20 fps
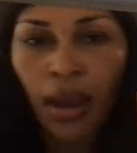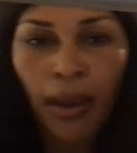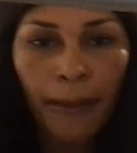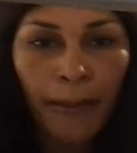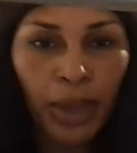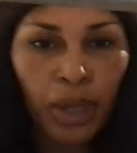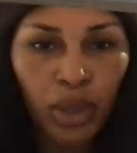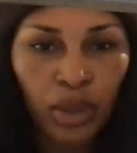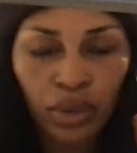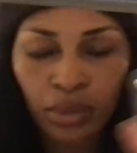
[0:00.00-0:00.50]

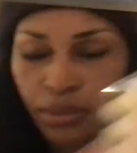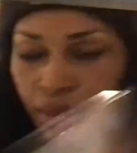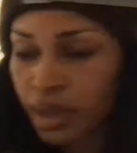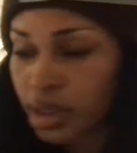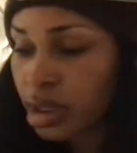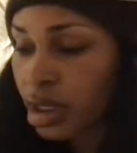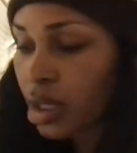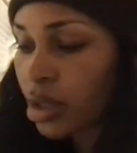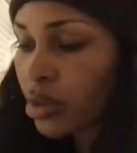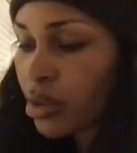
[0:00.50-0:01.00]
Boom.
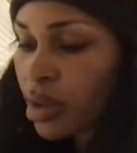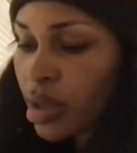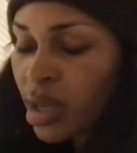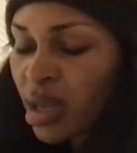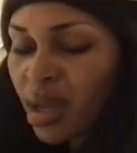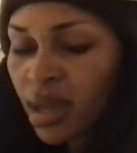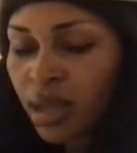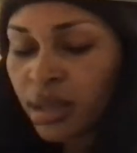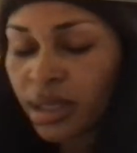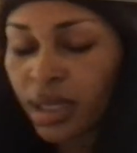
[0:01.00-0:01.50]
So
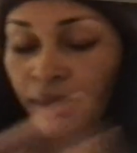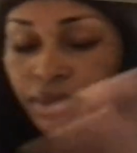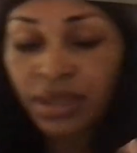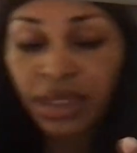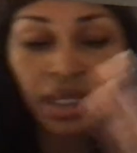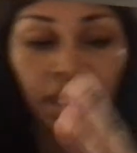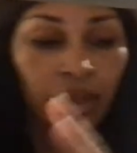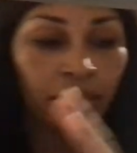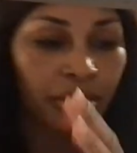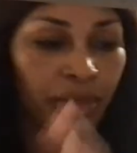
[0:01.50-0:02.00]
yeah, I'm just
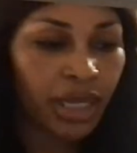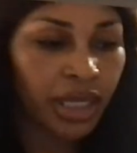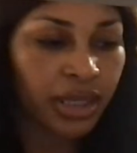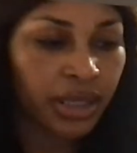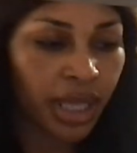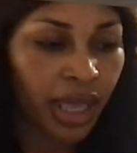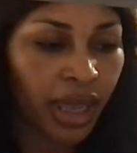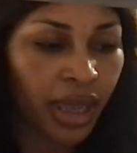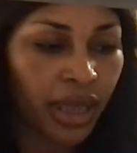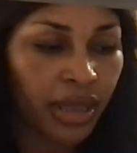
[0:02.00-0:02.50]
gonna make
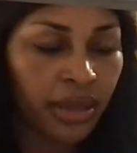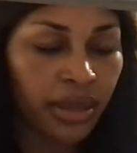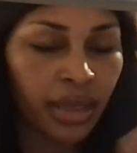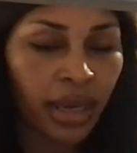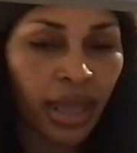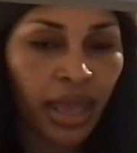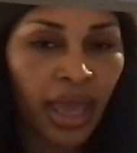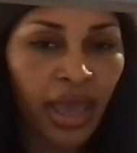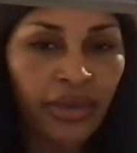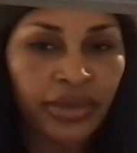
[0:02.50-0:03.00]
that, and then I
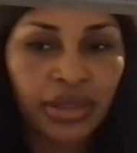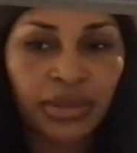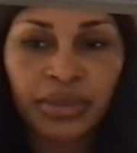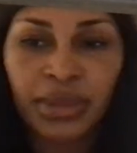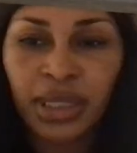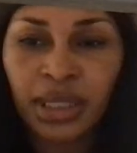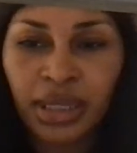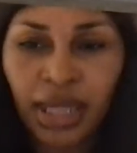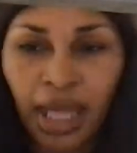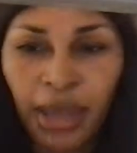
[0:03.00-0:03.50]
have some
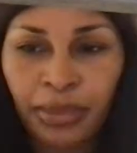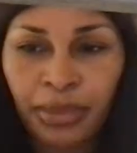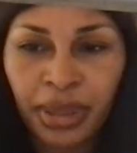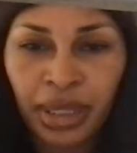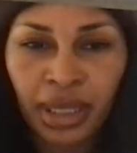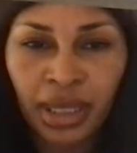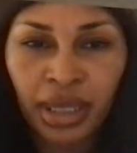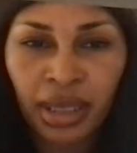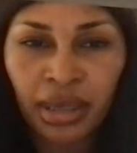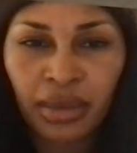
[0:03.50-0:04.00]

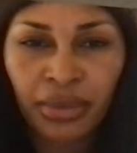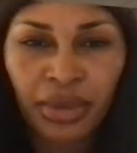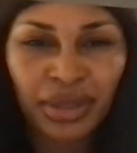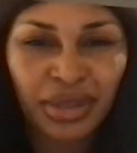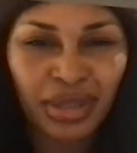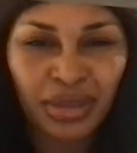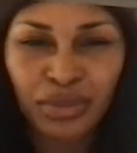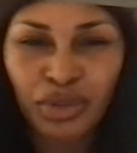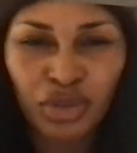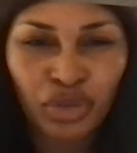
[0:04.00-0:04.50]
tilapia and
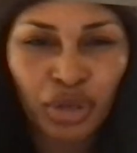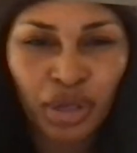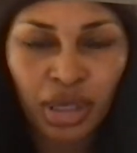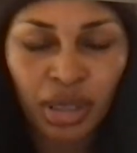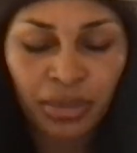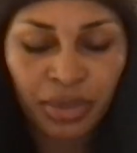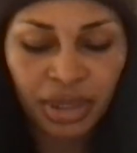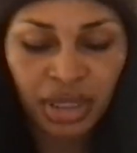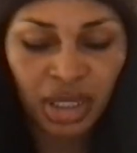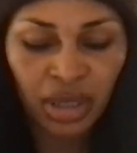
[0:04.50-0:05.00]
some shrimp.
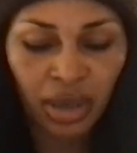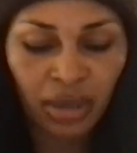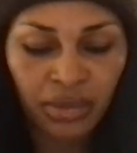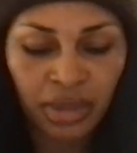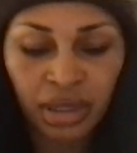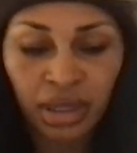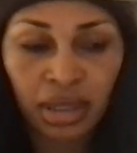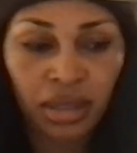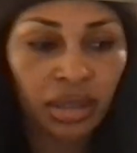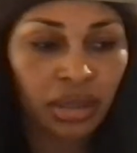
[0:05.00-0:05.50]
So I'm
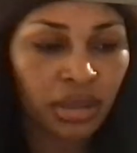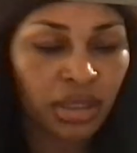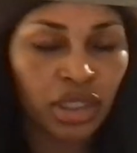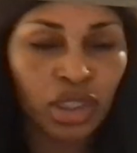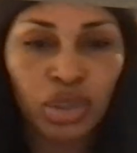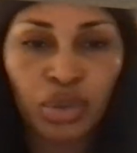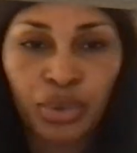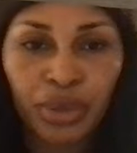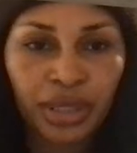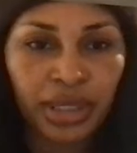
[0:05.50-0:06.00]
just gonna
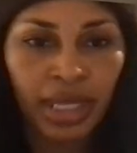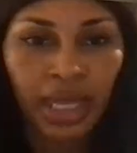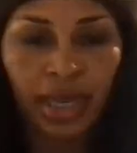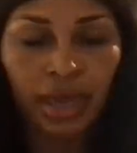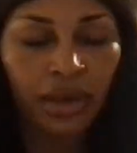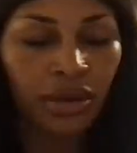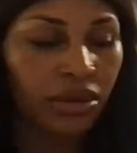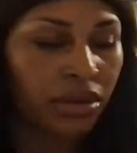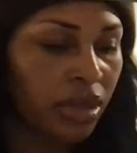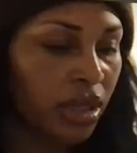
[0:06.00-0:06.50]
stew it
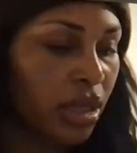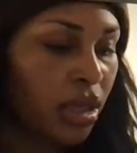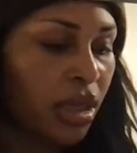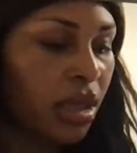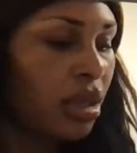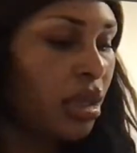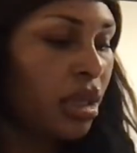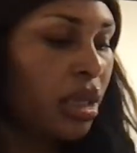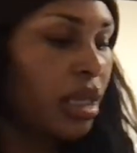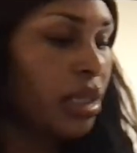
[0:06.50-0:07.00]
down.
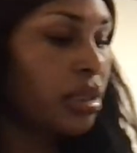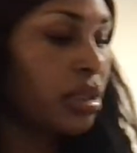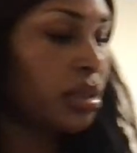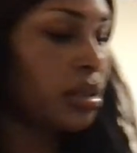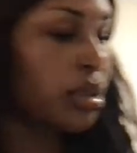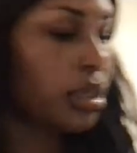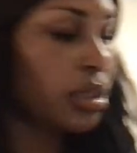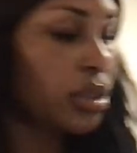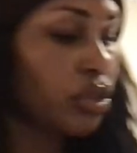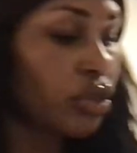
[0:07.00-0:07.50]
It's
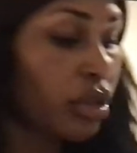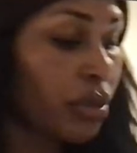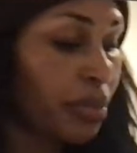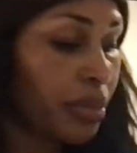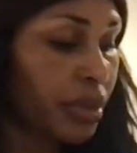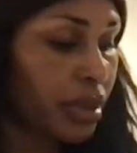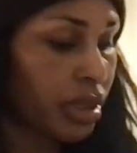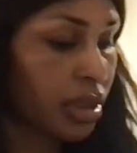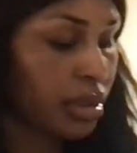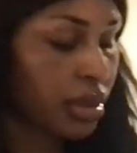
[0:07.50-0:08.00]
the shrimp,
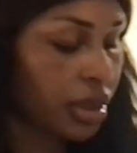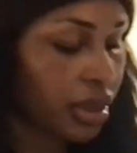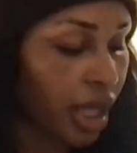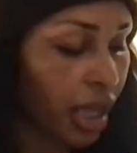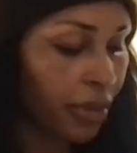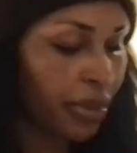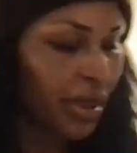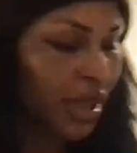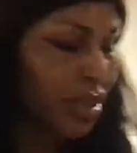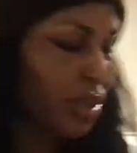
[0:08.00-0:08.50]
the
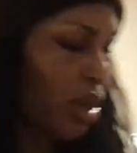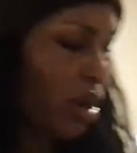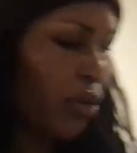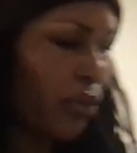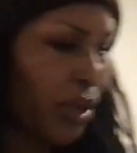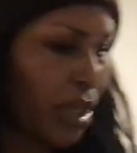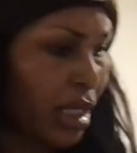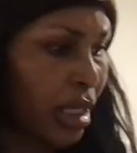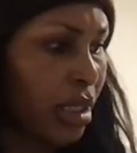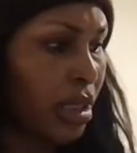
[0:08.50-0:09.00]
tilapia is
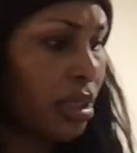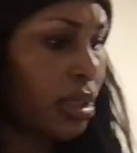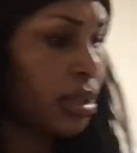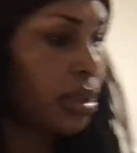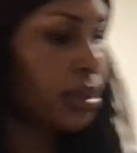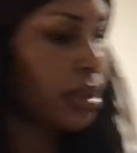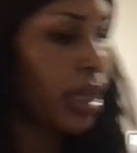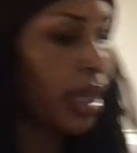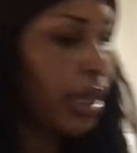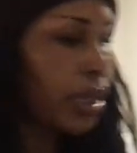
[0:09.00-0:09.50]
already cooked
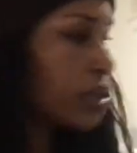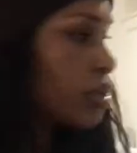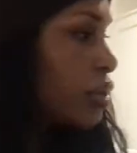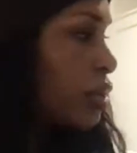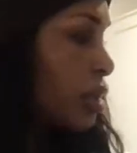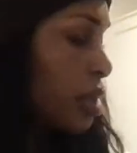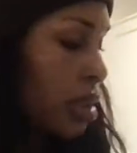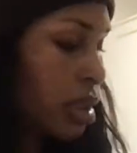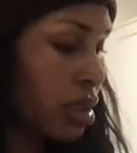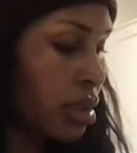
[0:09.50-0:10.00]

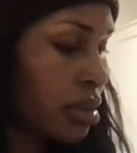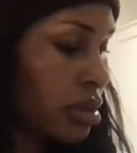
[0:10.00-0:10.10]
actually.